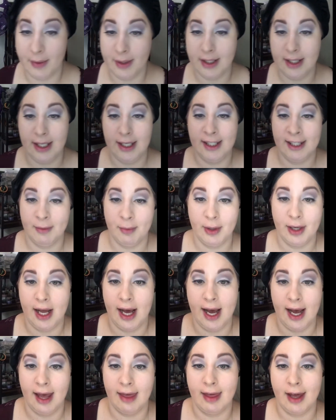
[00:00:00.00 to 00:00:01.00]
would see someone
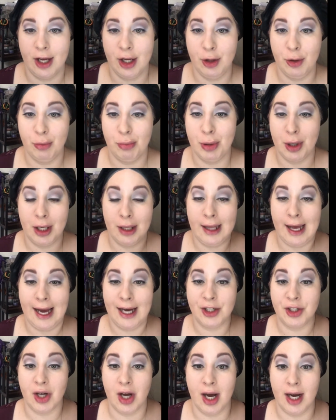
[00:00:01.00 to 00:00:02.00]
eye that you put a
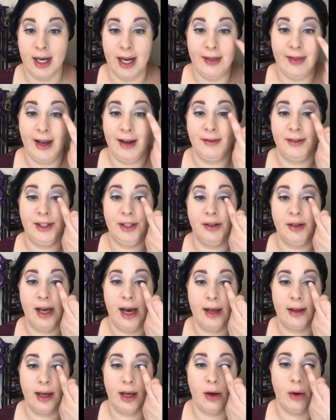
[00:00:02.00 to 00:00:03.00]
lash on and they still
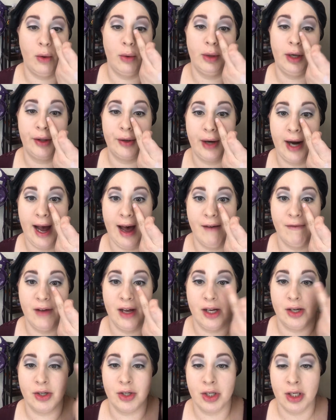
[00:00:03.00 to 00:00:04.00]
got like a whole nother 1/2
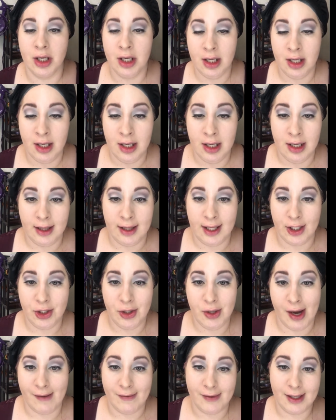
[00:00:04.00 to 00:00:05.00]
inch that
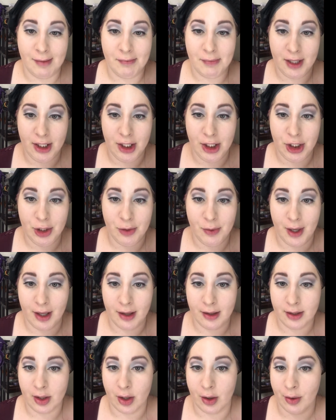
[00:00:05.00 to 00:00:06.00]
you have something to do
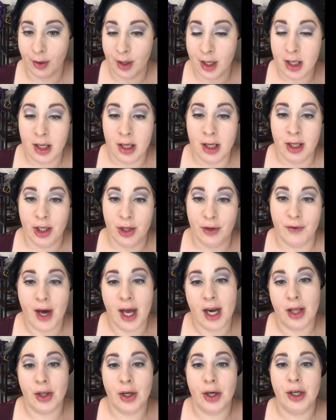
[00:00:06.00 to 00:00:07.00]
with. So you've
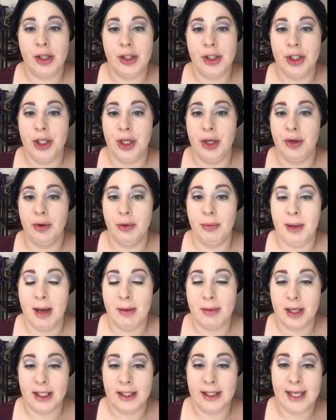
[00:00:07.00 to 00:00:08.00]
got to learn to be
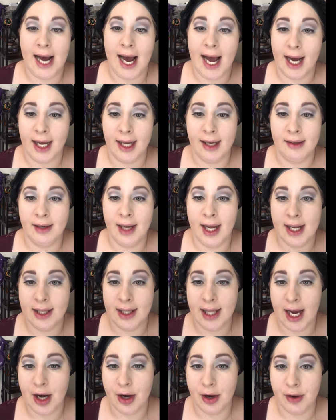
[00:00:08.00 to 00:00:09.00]
able to stack and
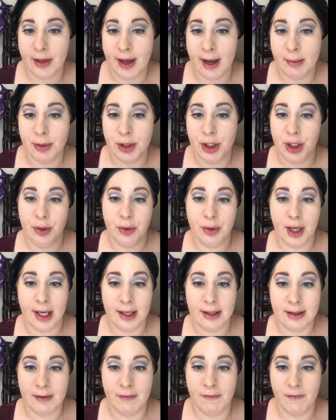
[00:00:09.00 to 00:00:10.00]
layer them to
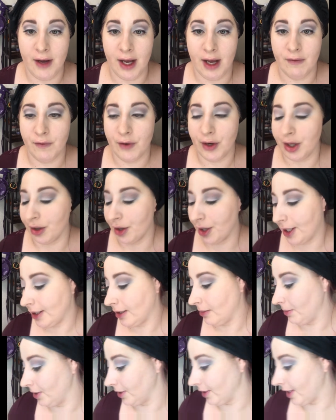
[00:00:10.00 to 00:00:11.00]
custom fit for your
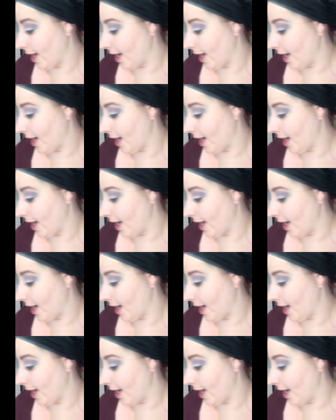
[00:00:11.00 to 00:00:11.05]
customer's